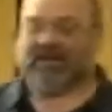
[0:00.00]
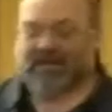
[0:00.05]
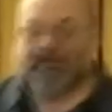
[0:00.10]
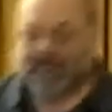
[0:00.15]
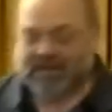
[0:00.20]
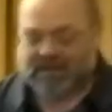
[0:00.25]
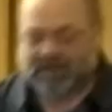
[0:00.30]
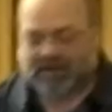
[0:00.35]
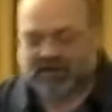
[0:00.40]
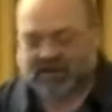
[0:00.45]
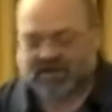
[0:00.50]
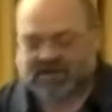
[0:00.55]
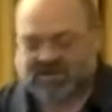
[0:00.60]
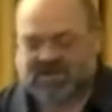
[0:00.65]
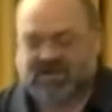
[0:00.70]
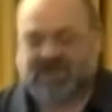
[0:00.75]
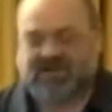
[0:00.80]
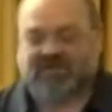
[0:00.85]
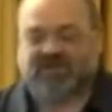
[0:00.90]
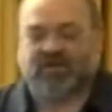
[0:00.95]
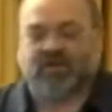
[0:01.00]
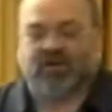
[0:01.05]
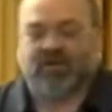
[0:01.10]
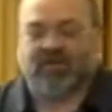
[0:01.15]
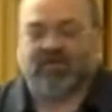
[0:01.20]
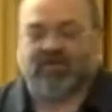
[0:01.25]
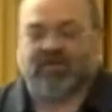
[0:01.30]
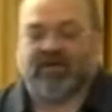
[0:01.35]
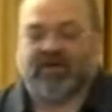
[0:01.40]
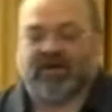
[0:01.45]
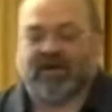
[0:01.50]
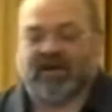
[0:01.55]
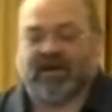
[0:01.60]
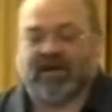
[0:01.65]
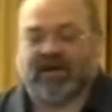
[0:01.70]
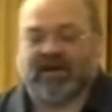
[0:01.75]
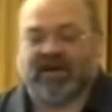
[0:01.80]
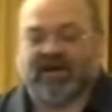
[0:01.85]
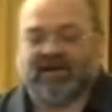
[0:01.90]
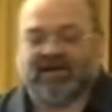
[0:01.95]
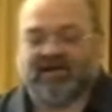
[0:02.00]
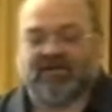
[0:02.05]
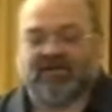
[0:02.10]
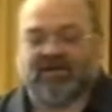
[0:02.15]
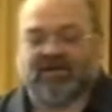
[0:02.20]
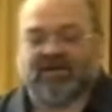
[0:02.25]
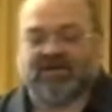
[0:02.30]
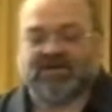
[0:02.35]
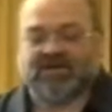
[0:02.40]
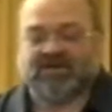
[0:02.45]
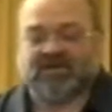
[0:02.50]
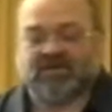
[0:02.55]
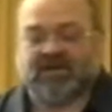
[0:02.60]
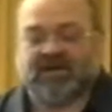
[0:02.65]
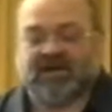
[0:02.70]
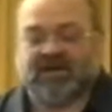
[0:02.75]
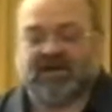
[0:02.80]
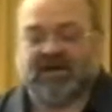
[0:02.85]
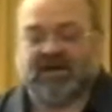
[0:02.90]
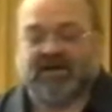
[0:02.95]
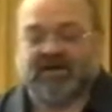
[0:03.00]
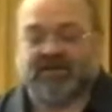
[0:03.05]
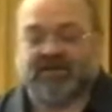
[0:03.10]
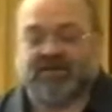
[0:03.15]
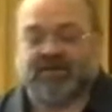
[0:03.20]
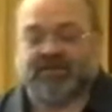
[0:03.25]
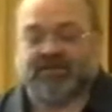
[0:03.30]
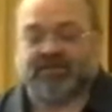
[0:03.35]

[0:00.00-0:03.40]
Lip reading: You can see the sort of difficulties that we get into,